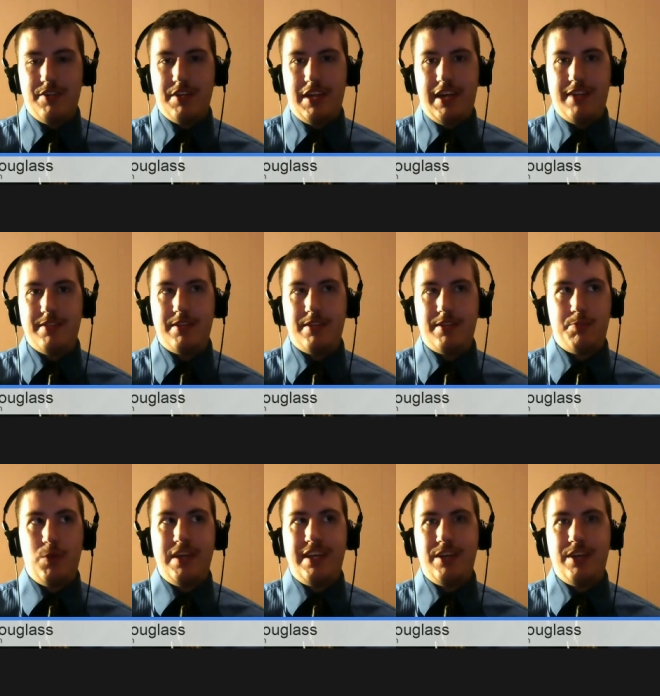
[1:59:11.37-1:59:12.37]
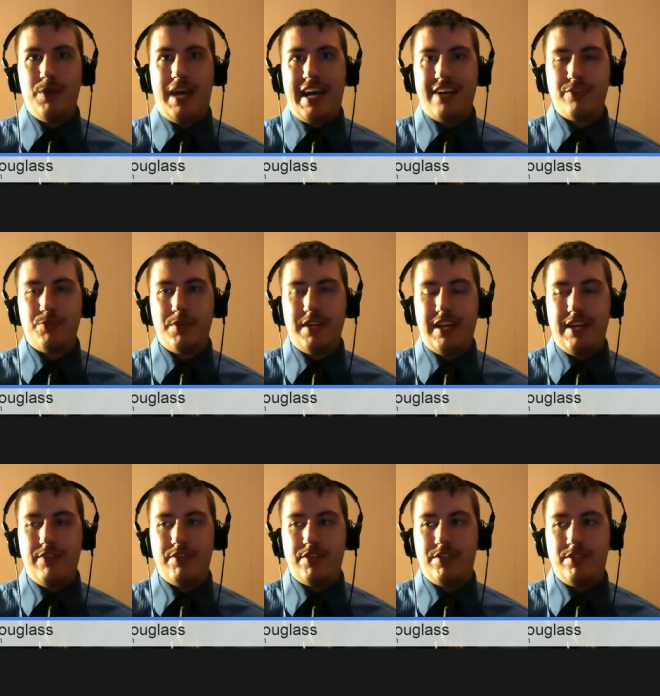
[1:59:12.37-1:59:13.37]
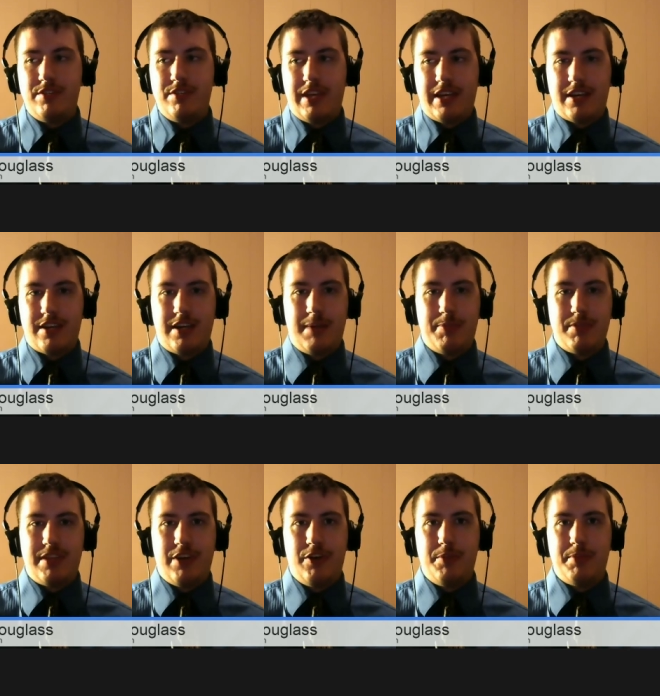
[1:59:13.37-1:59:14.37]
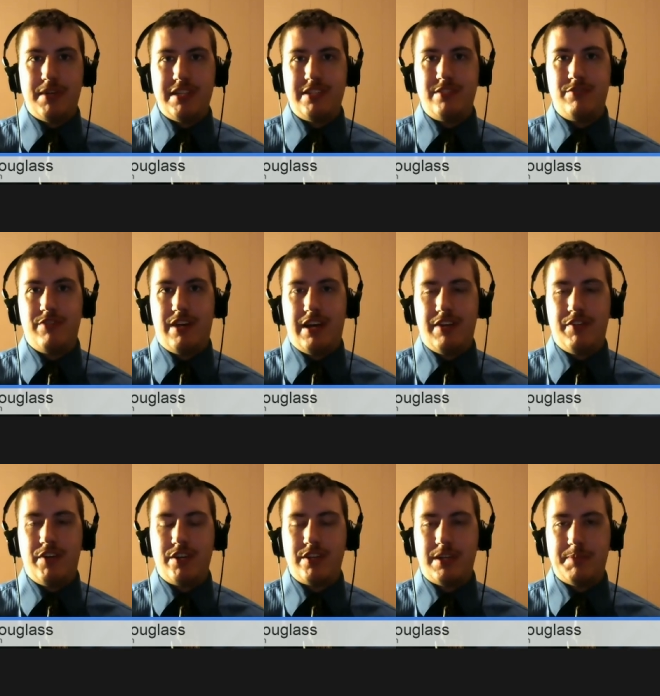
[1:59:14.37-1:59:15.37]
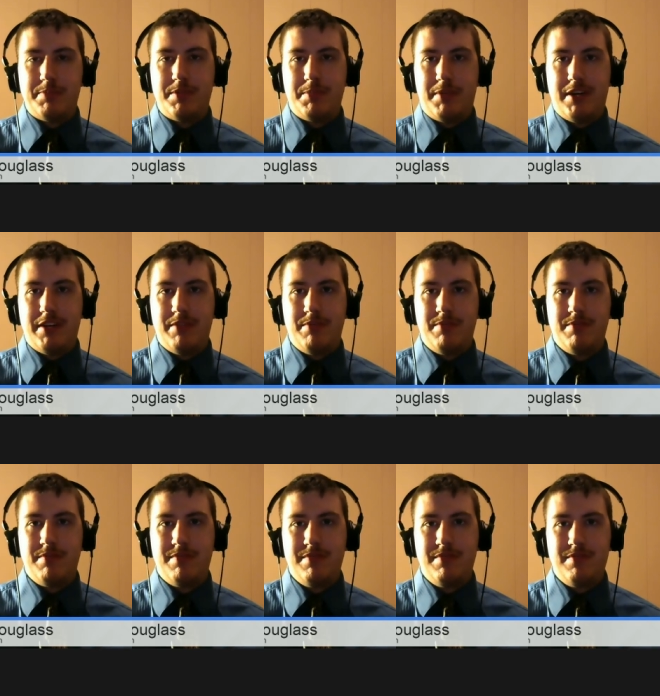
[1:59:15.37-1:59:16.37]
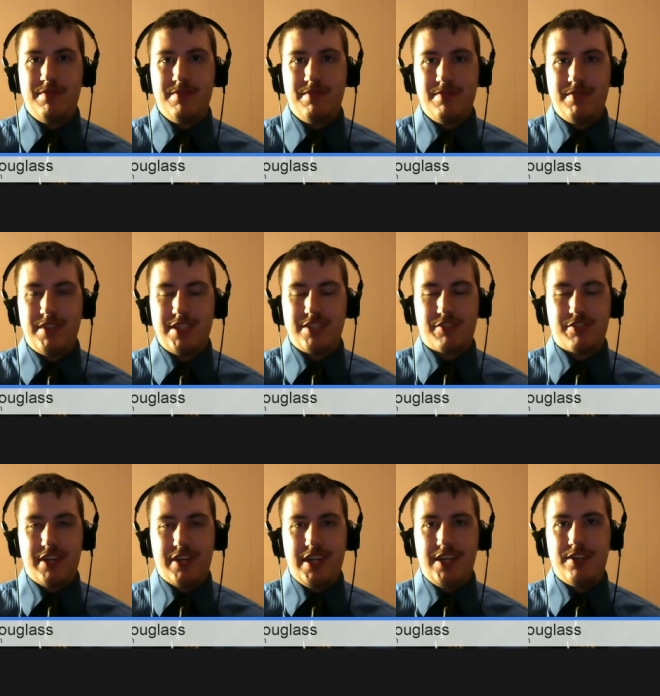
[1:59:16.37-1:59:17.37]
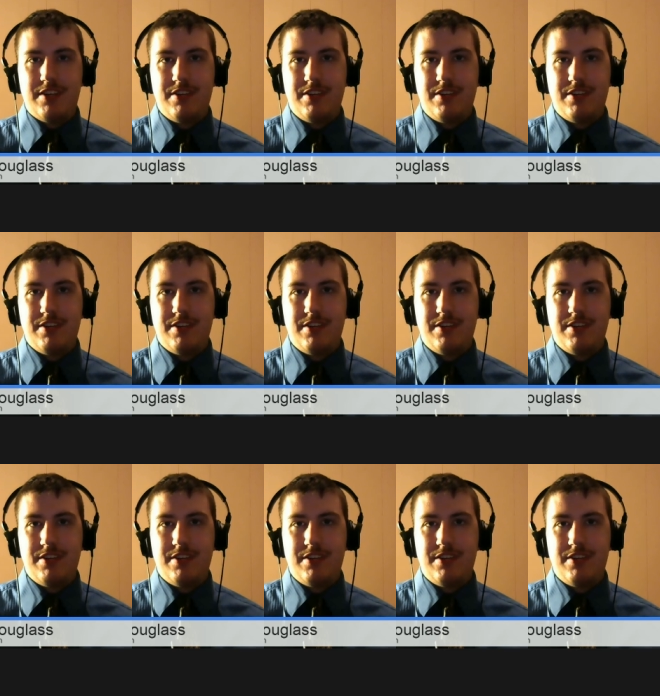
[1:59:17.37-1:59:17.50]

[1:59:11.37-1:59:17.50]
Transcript: the Wii U has one. I have a couple terabyte drive hooked up to mine. It's great.